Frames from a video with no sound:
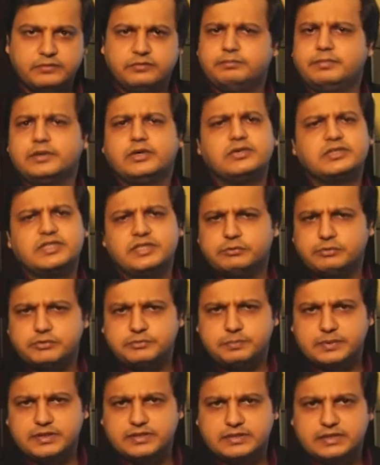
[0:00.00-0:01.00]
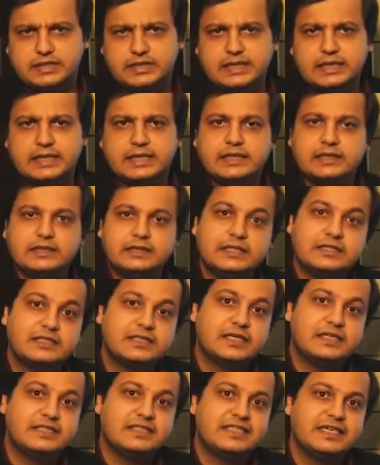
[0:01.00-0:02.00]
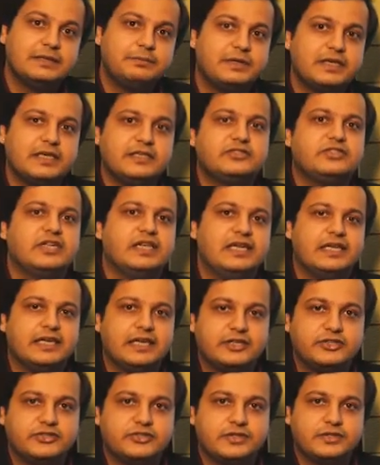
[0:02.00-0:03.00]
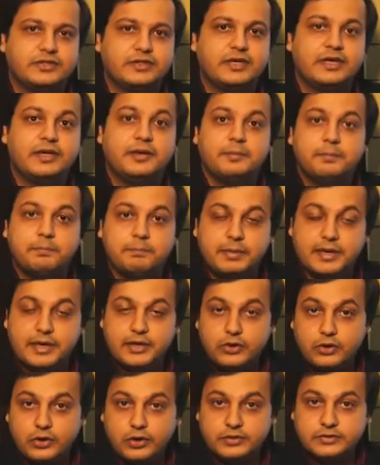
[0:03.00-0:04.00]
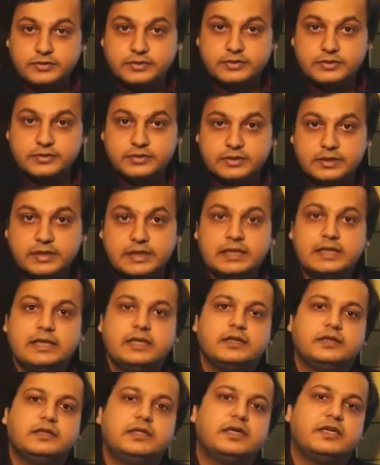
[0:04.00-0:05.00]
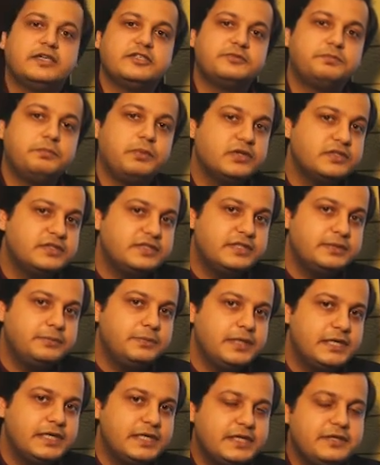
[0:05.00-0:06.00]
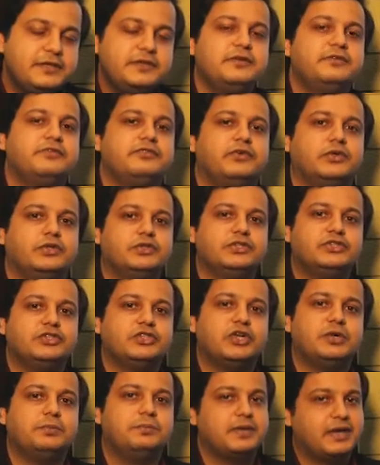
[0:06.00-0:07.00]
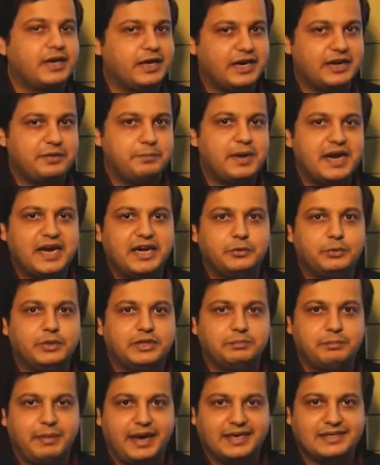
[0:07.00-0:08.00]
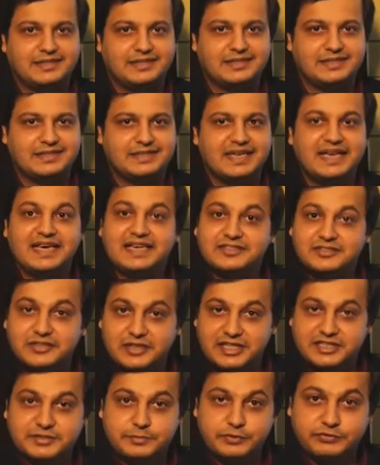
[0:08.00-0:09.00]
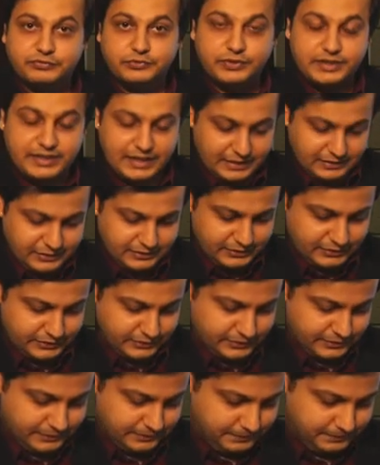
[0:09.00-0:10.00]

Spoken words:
because he was busy, this concept is delegation, because the responsibility for the job remained with Max. So let's move to the answers.